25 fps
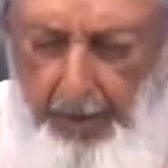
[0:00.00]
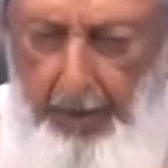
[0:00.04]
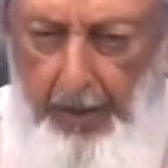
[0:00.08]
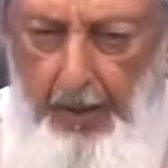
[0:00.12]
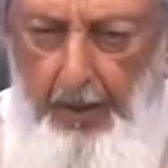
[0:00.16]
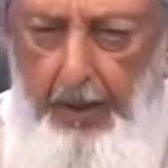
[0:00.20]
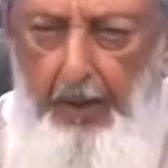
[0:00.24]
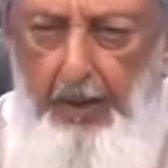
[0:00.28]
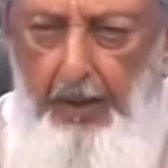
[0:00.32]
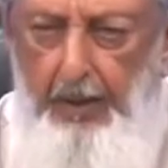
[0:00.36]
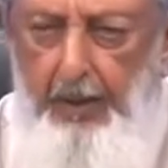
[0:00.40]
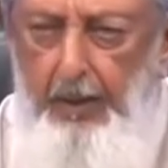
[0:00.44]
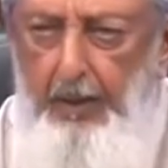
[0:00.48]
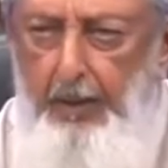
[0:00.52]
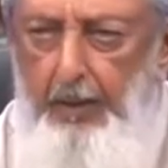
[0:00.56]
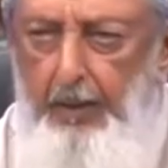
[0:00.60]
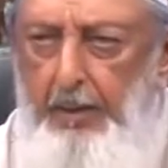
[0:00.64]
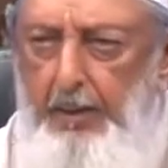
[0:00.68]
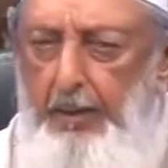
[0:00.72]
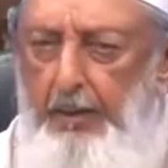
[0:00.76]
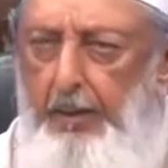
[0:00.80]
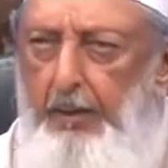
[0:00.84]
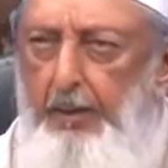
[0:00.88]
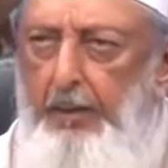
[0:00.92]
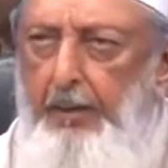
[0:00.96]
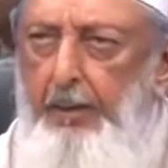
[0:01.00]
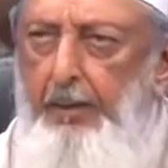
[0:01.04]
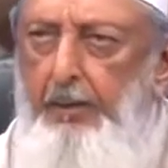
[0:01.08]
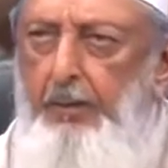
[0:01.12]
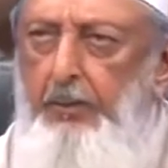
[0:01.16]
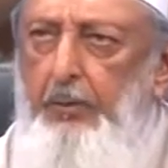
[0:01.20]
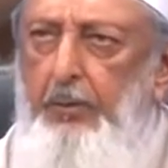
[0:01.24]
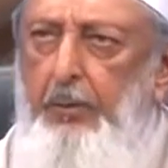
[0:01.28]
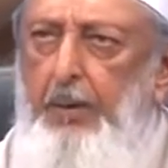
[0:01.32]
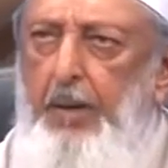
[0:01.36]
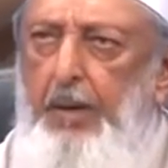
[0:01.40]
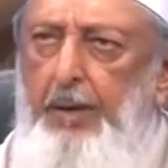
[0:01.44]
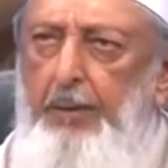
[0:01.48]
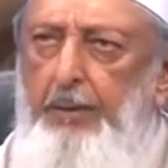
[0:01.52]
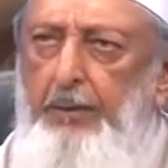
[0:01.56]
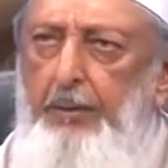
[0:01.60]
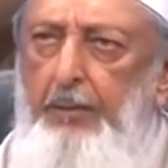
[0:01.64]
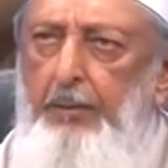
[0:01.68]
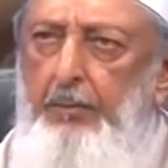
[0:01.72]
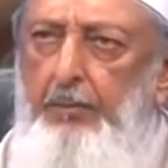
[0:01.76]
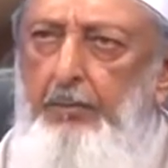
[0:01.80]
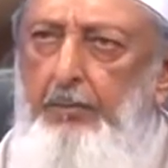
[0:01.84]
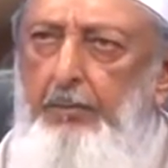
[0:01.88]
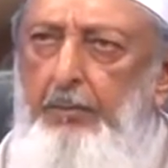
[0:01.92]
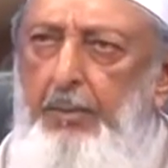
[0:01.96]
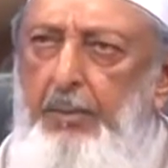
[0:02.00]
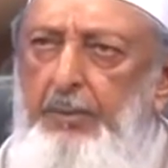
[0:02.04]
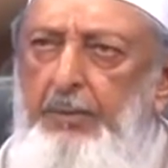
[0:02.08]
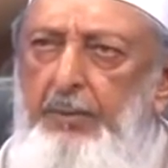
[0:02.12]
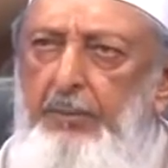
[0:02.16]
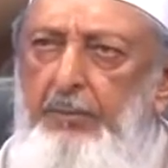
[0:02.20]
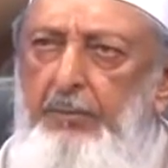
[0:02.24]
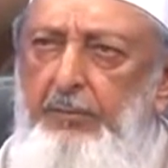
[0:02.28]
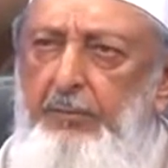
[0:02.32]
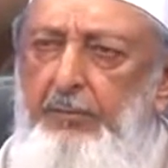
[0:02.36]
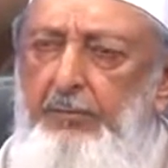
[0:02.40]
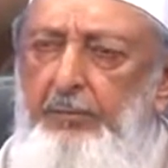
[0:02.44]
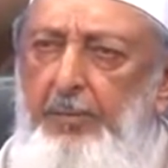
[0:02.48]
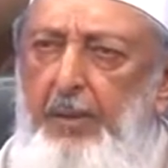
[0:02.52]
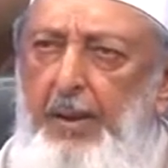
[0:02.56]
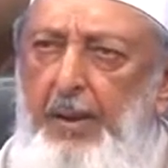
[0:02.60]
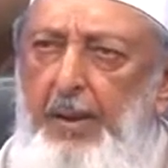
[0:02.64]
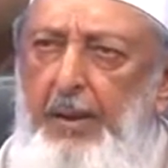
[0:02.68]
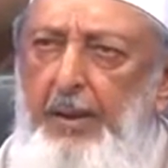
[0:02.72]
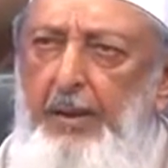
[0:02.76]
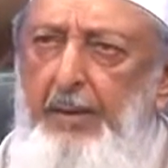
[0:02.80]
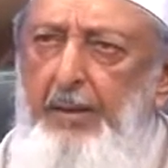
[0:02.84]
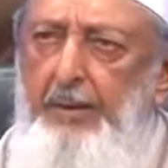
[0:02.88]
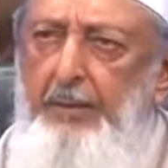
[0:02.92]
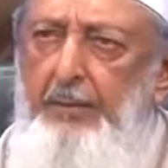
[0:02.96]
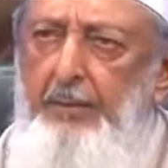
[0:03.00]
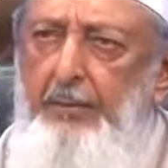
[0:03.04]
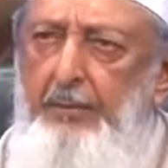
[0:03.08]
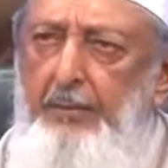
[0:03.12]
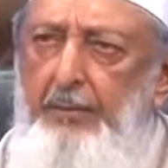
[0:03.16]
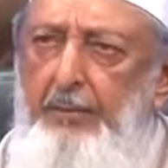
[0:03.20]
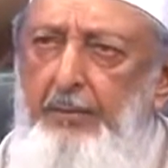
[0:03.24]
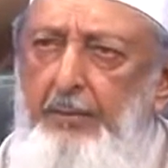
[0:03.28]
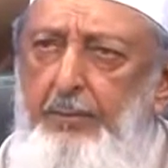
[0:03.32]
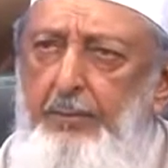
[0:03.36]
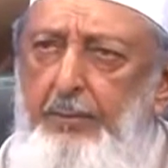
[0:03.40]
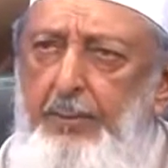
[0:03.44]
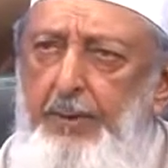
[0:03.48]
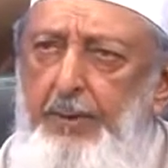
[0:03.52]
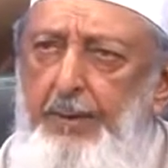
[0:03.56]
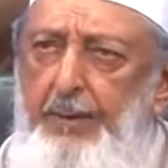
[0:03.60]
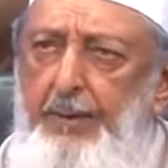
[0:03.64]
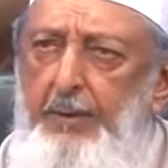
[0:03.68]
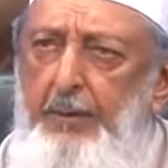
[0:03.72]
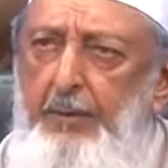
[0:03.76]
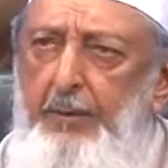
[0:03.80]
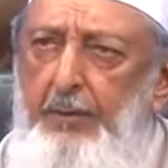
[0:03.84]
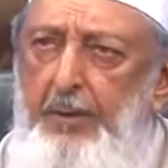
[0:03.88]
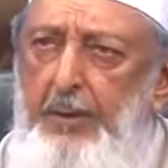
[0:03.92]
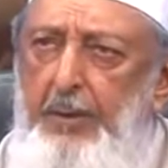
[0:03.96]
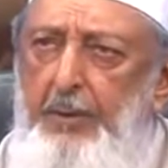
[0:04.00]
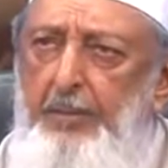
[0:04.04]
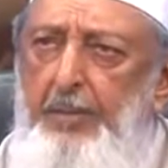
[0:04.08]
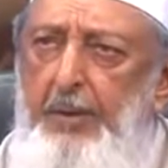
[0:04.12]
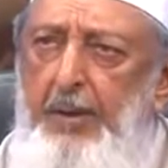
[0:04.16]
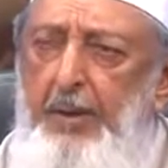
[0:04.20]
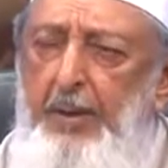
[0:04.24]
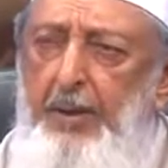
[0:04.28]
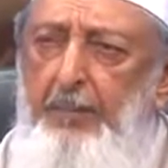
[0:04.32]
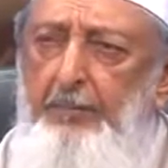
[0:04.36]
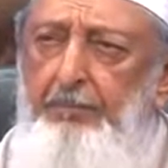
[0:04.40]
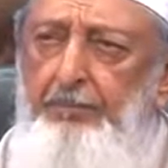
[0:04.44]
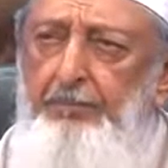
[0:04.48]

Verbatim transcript: uh, you had British spies in Arabia,